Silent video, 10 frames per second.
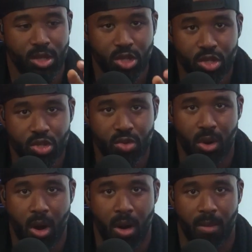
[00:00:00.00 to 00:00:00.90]

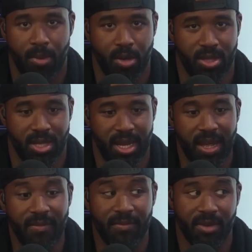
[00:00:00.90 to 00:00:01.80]
strong person,
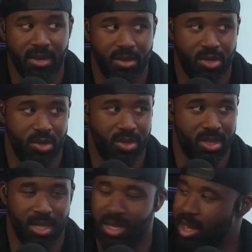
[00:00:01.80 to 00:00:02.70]
if you choose to
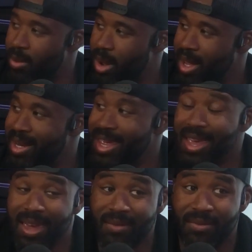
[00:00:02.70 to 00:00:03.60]
see it that way, and
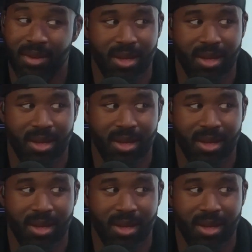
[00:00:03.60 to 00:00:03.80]
if